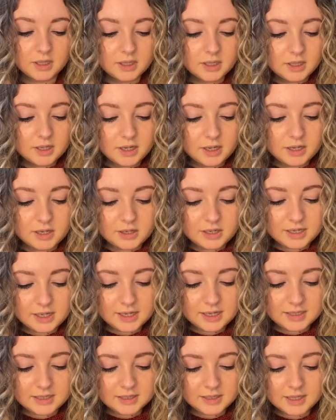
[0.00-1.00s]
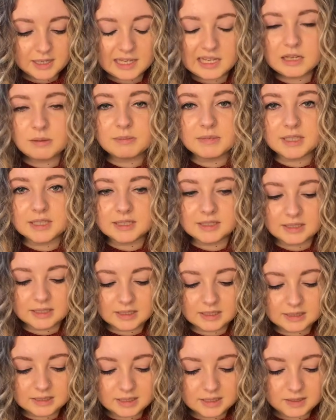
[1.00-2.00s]
Okay, so how many
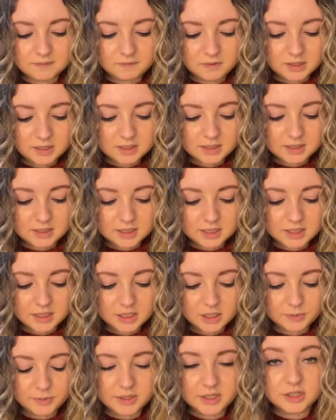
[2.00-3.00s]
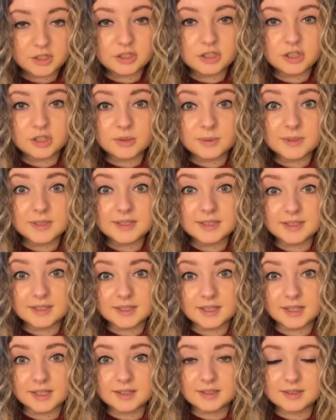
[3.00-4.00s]
6's firstly go into
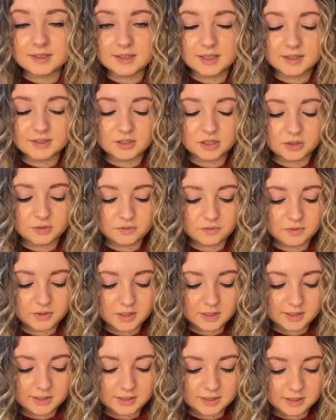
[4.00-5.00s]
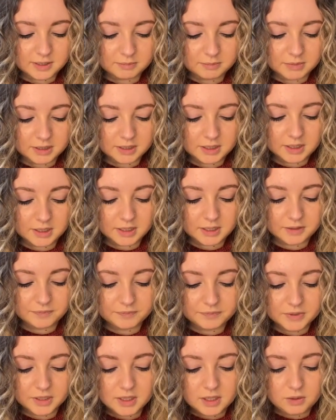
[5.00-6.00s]
6? That's our first number here.
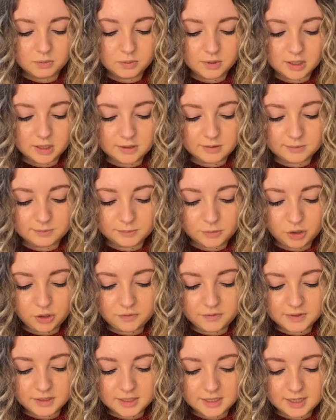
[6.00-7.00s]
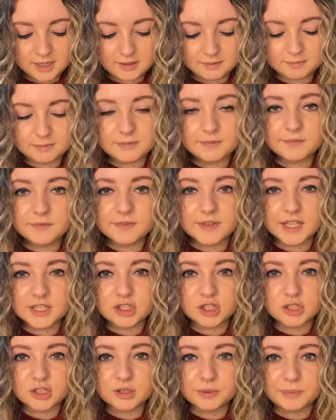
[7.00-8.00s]
Well, obviously, there's
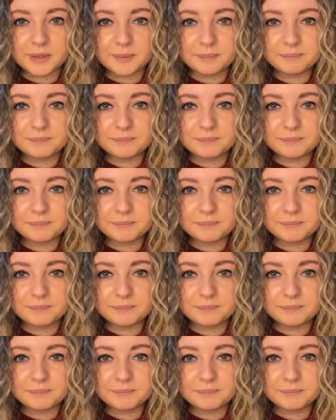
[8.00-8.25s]
just the 1.